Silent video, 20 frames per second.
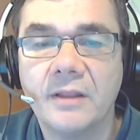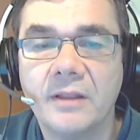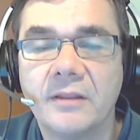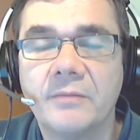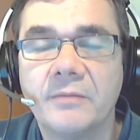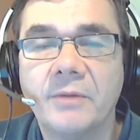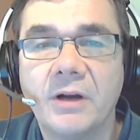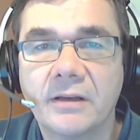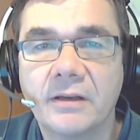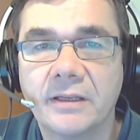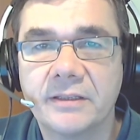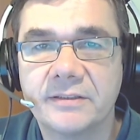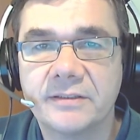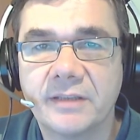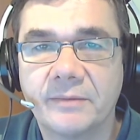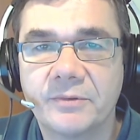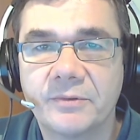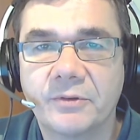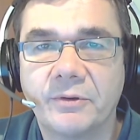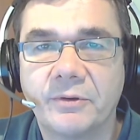The market
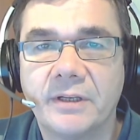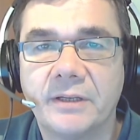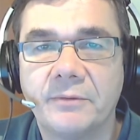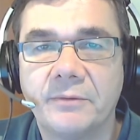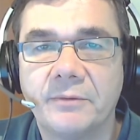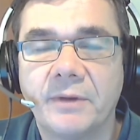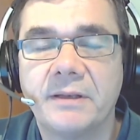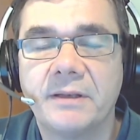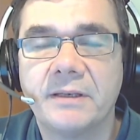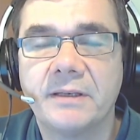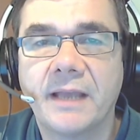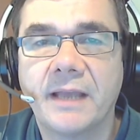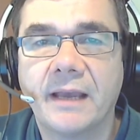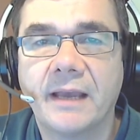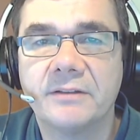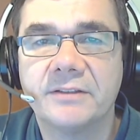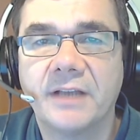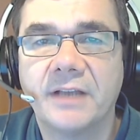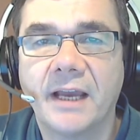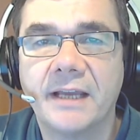subsequently went
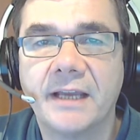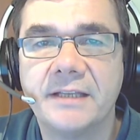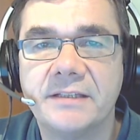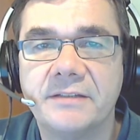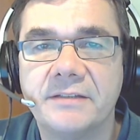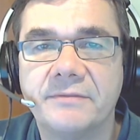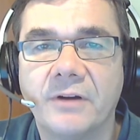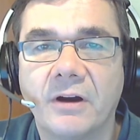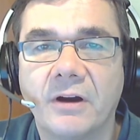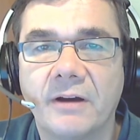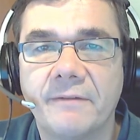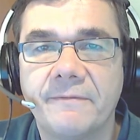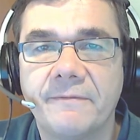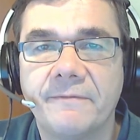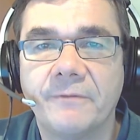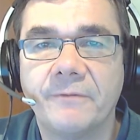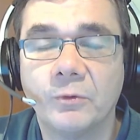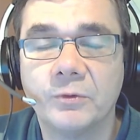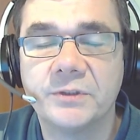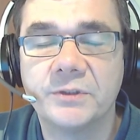down to
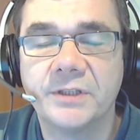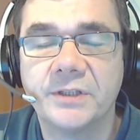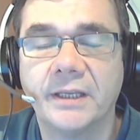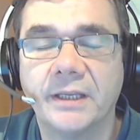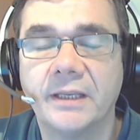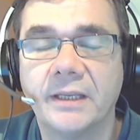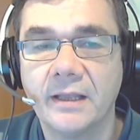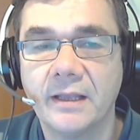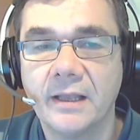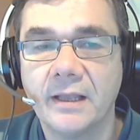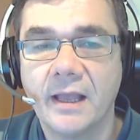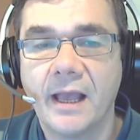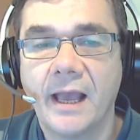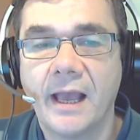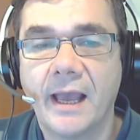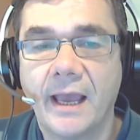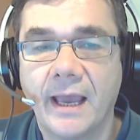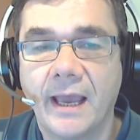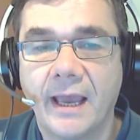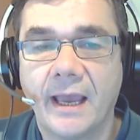85.40
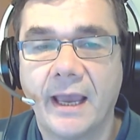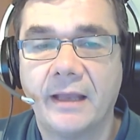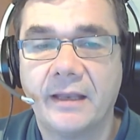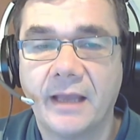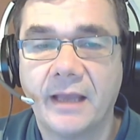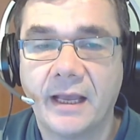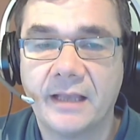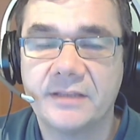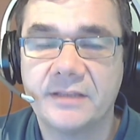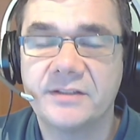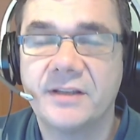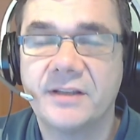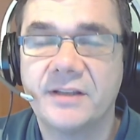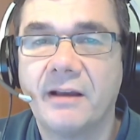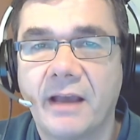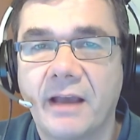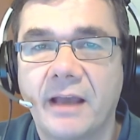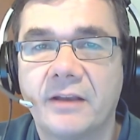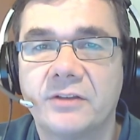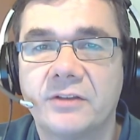and has now
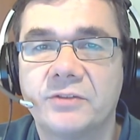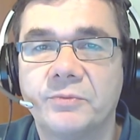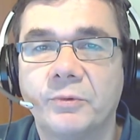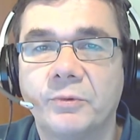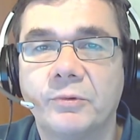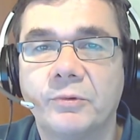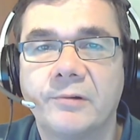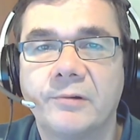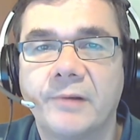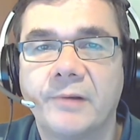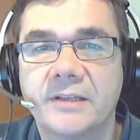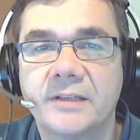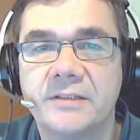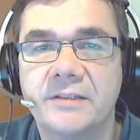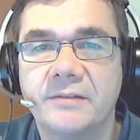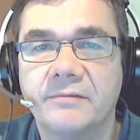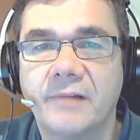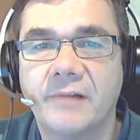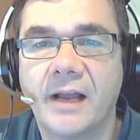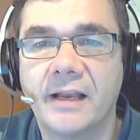had a small
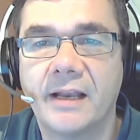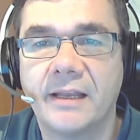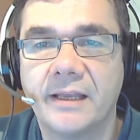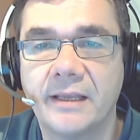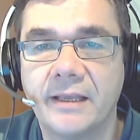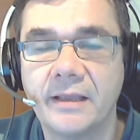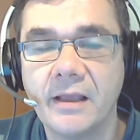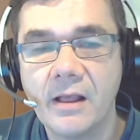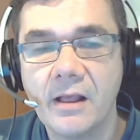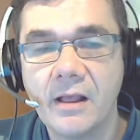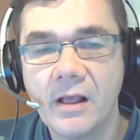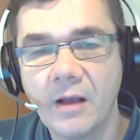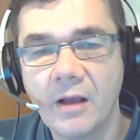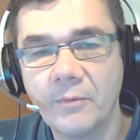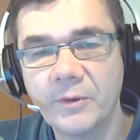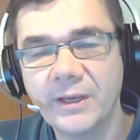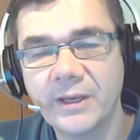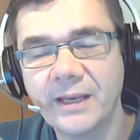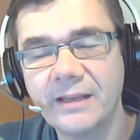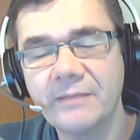corrective rally. And
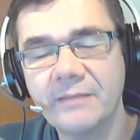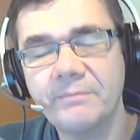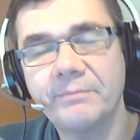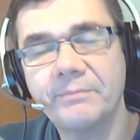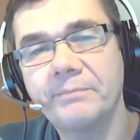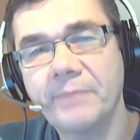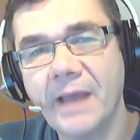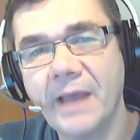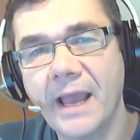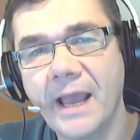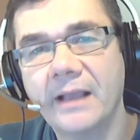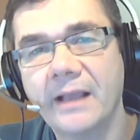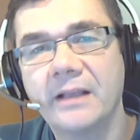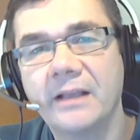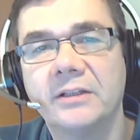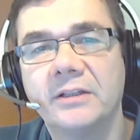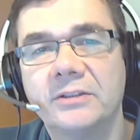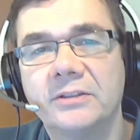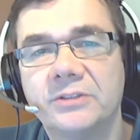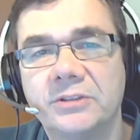we're getting back
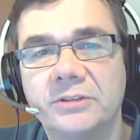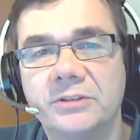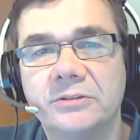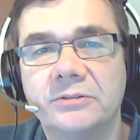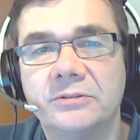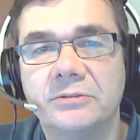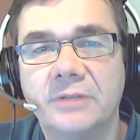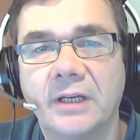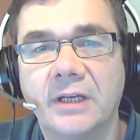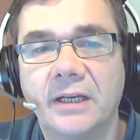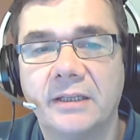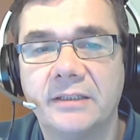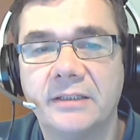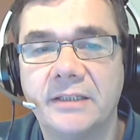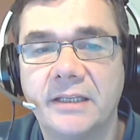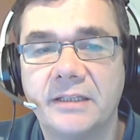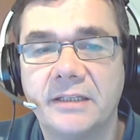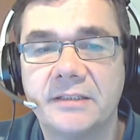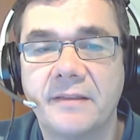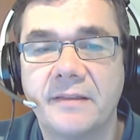to
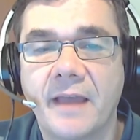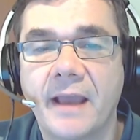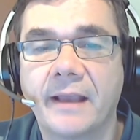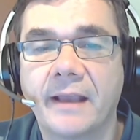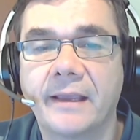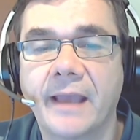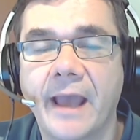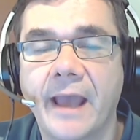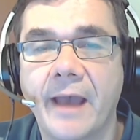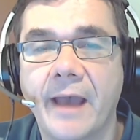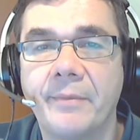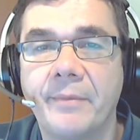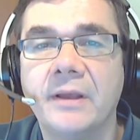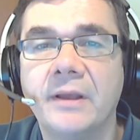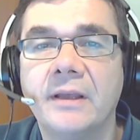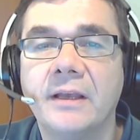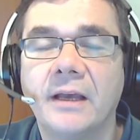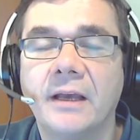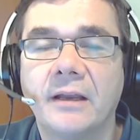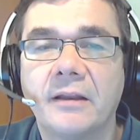near to that gap,
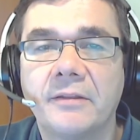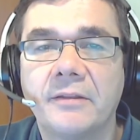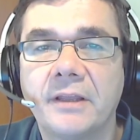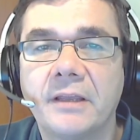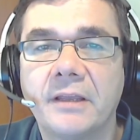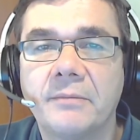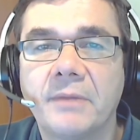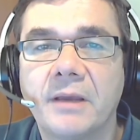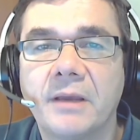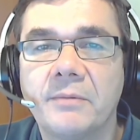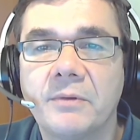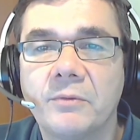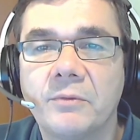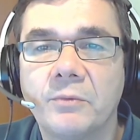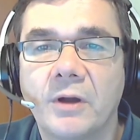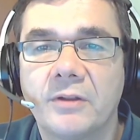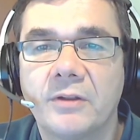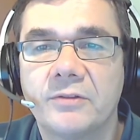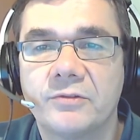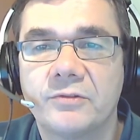and I think it may be
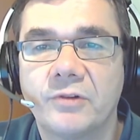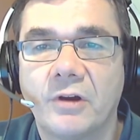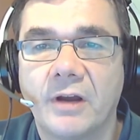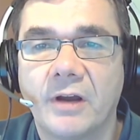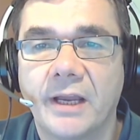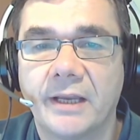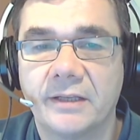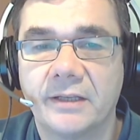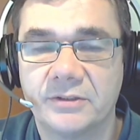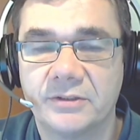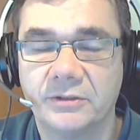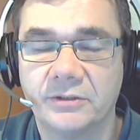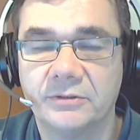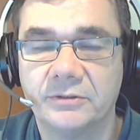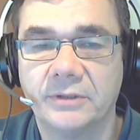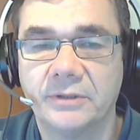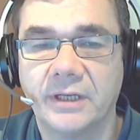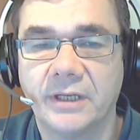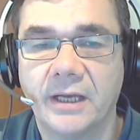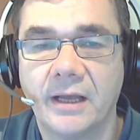worth trying
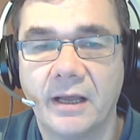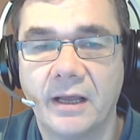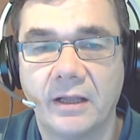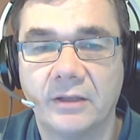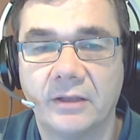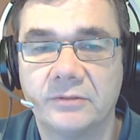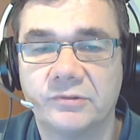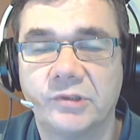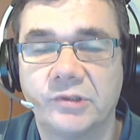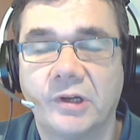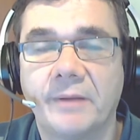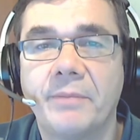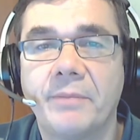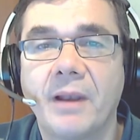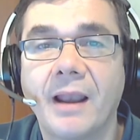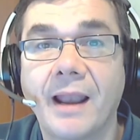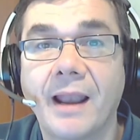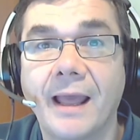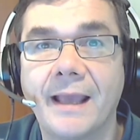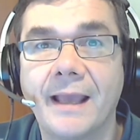to try and
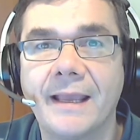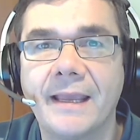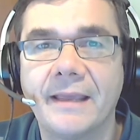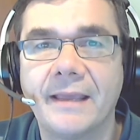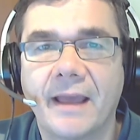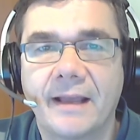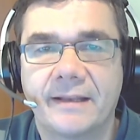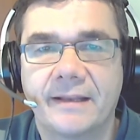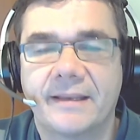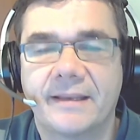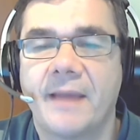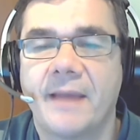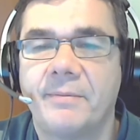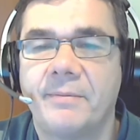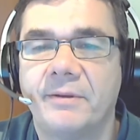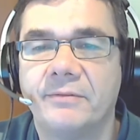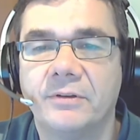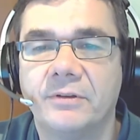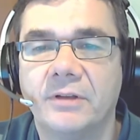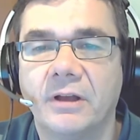play that gap,
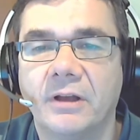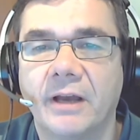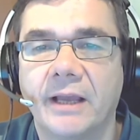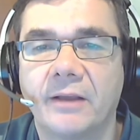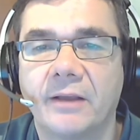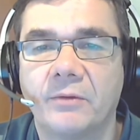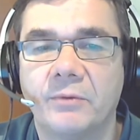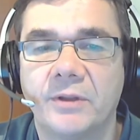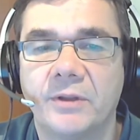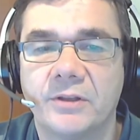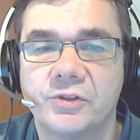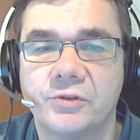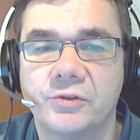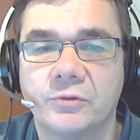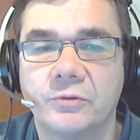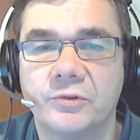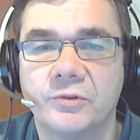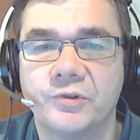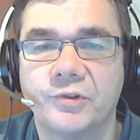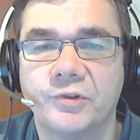if you like, with a
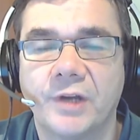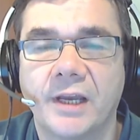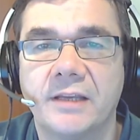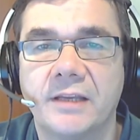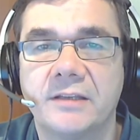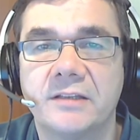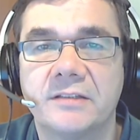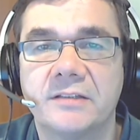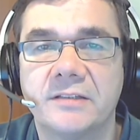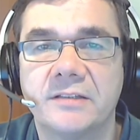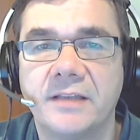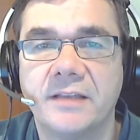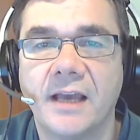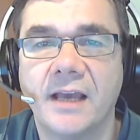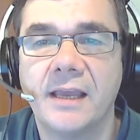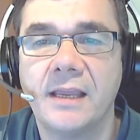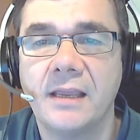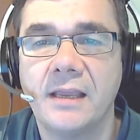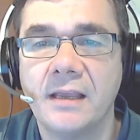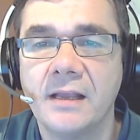short trade
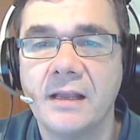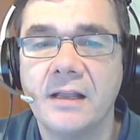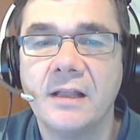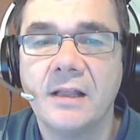today.